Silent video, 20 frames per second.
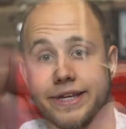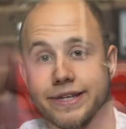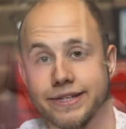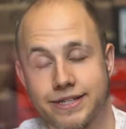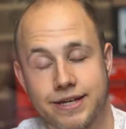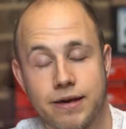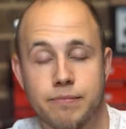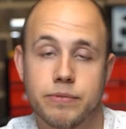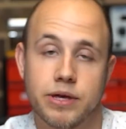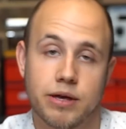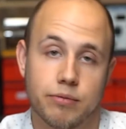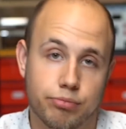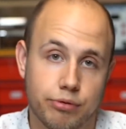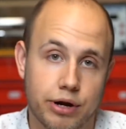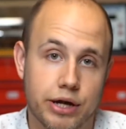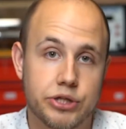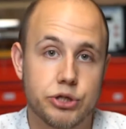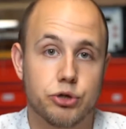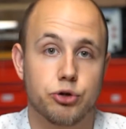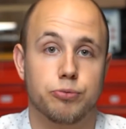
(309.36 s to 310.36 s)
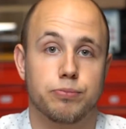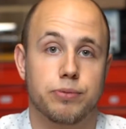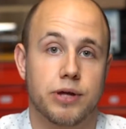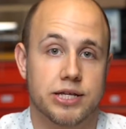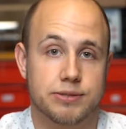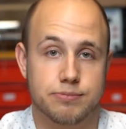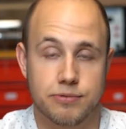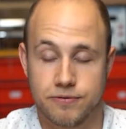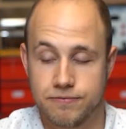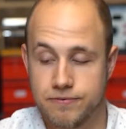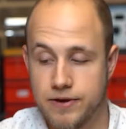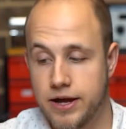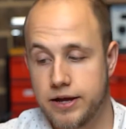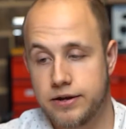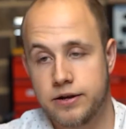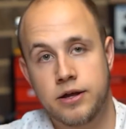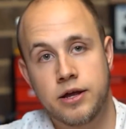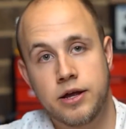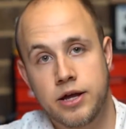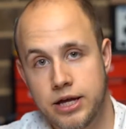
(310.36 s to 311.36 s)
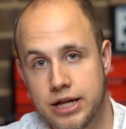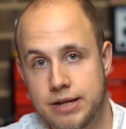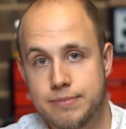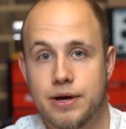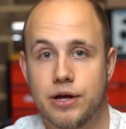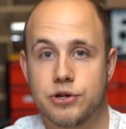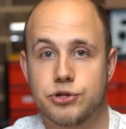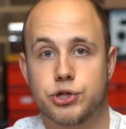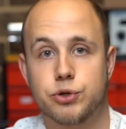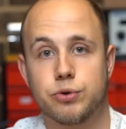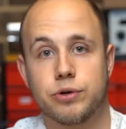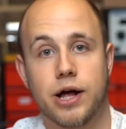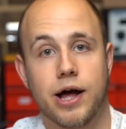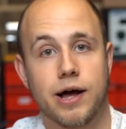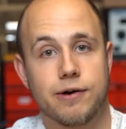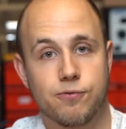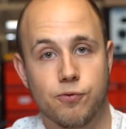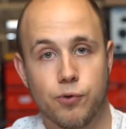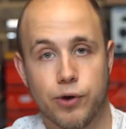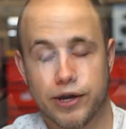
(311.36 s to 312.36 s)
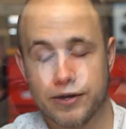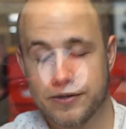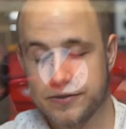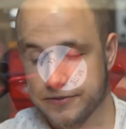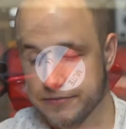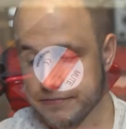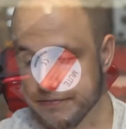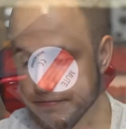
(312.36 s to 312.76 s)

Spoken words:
sent me a brand new replacement fan in about 2.5 weeks.